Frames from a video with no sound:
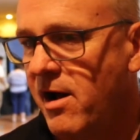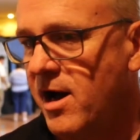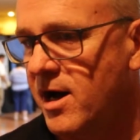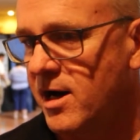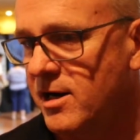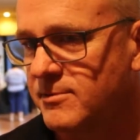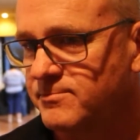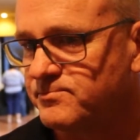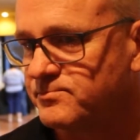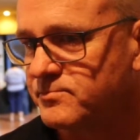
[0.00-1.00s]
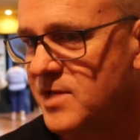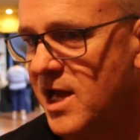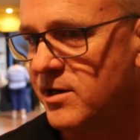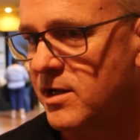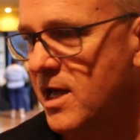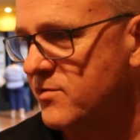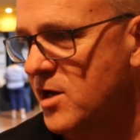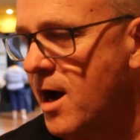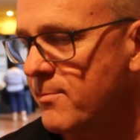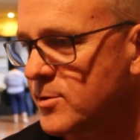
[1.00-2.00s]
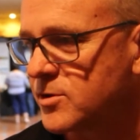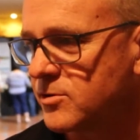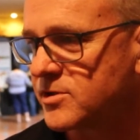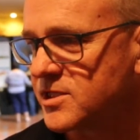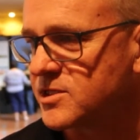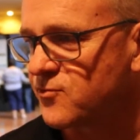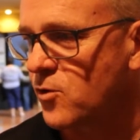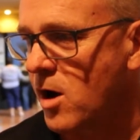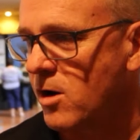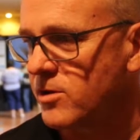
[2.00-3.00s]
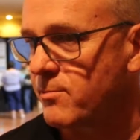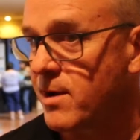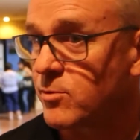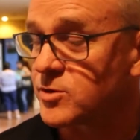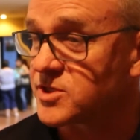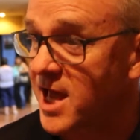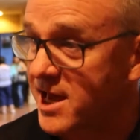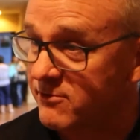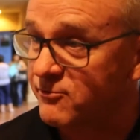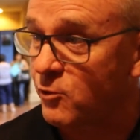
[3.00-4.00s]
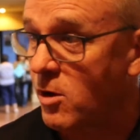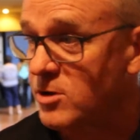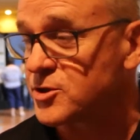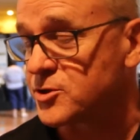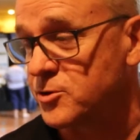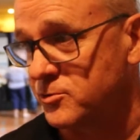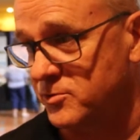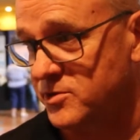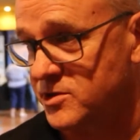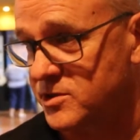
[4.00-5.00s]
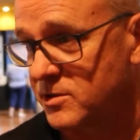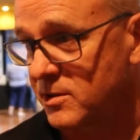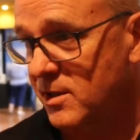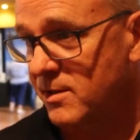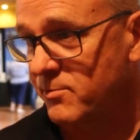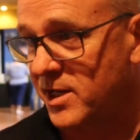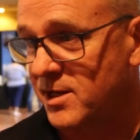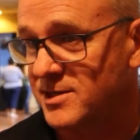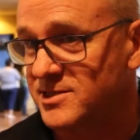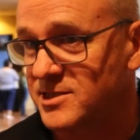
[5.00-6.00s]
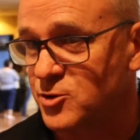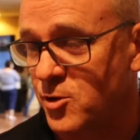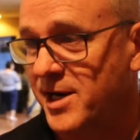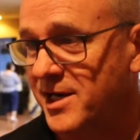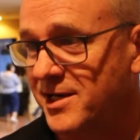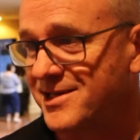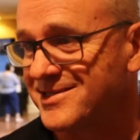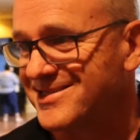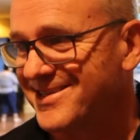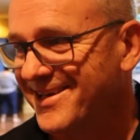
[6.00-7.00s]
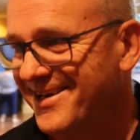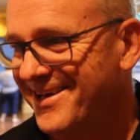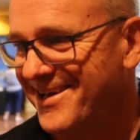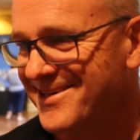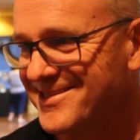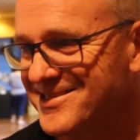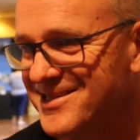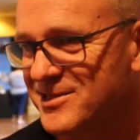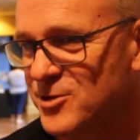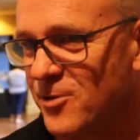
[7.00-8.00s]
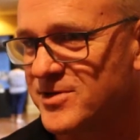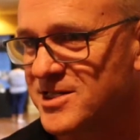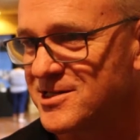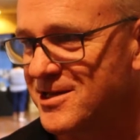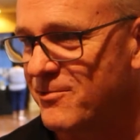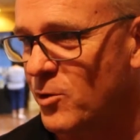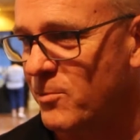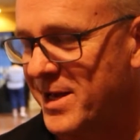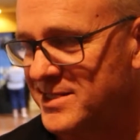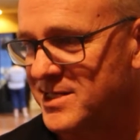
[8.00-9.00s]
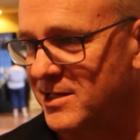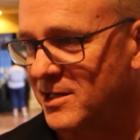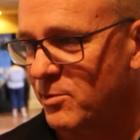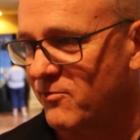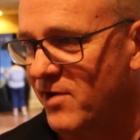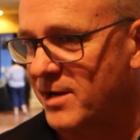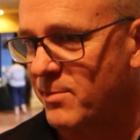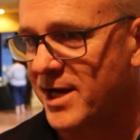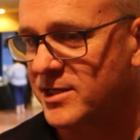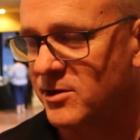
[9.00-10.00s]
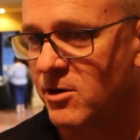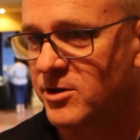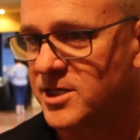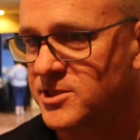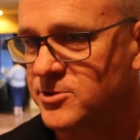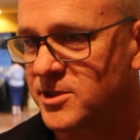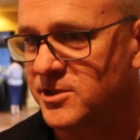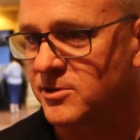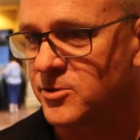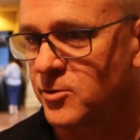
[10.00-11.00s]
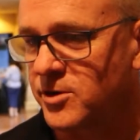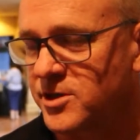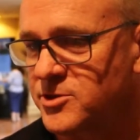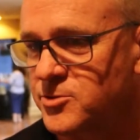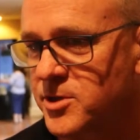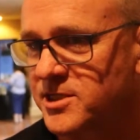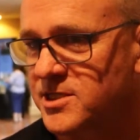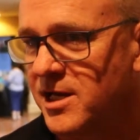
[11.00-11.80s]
and the opportunities for all the members and for our students, because the training is services that we basically provide back to our districts.